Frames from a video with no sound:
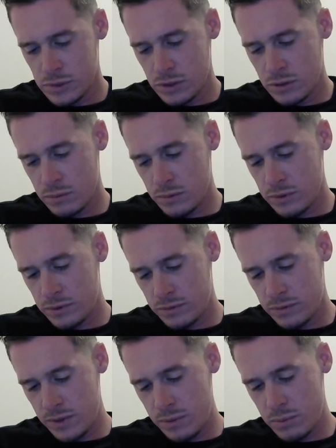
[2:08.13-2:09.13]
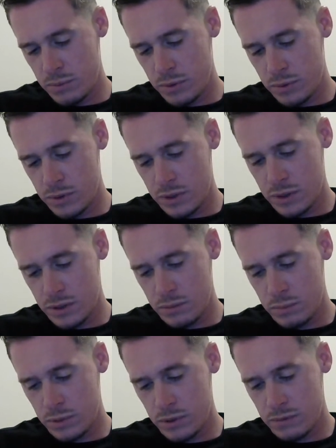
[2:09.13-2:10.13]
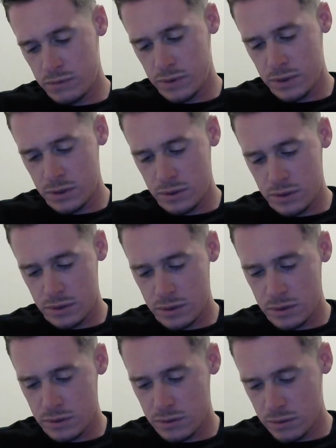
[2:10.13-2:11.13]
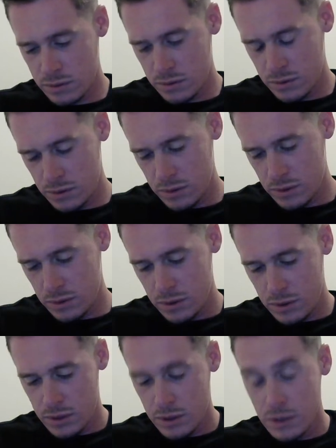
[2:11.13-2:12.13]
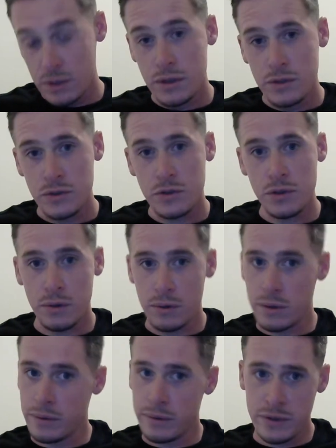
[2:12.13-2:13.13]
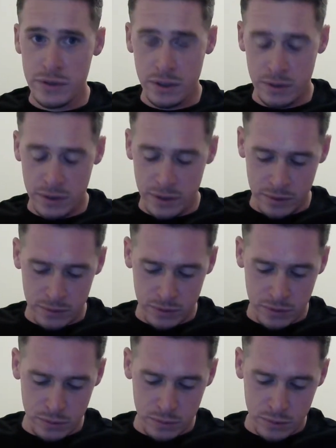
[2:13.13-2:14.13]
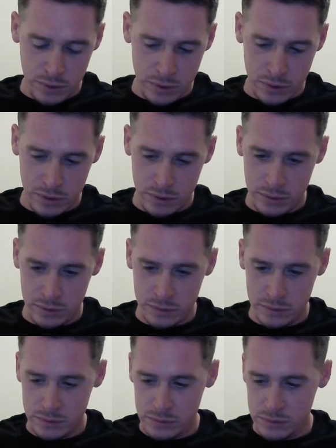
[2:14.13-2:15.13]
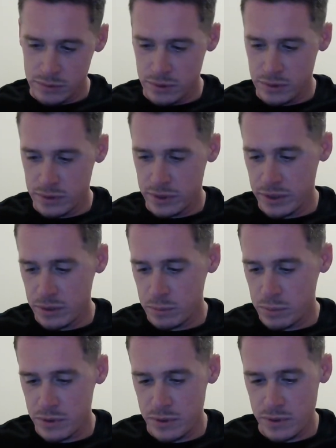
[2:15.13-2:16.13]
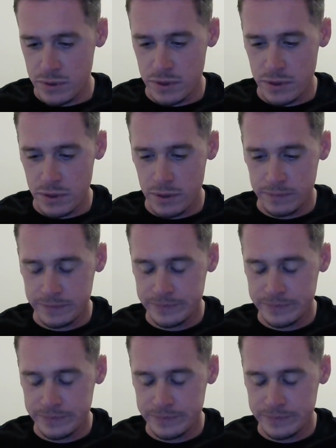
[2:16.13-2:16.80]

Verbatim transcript: along with Vaping Bogan and Bearded Viking. So let's get down to uh, down to business here.